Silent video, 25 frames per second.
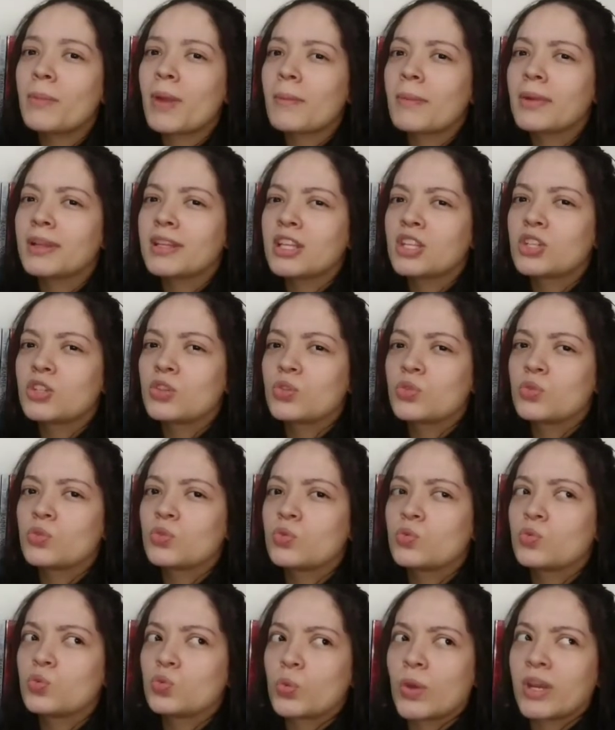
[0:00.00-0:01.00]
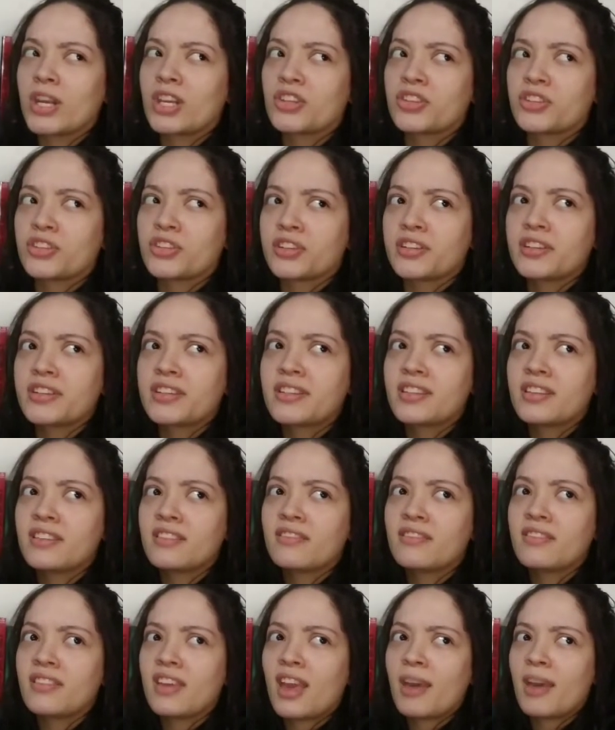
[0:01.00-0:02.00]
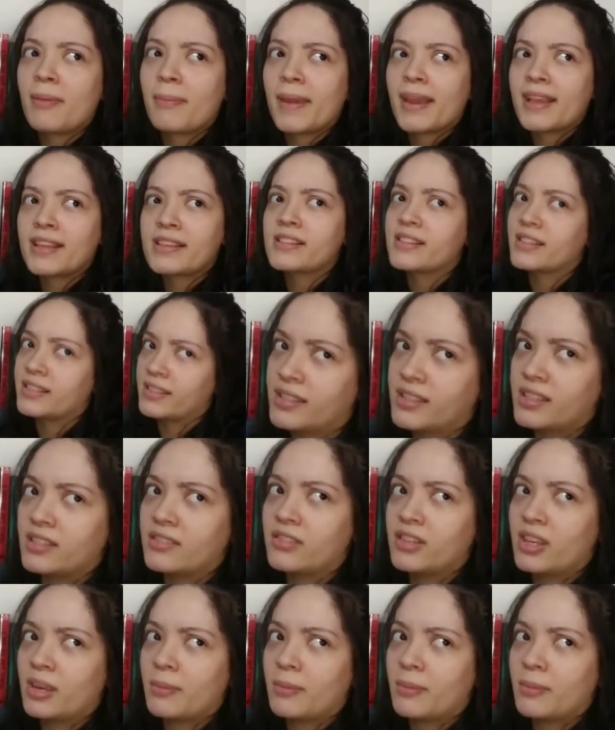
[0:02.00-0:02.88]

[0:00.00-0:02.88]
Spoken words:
remember the 2013 VMAs. Is it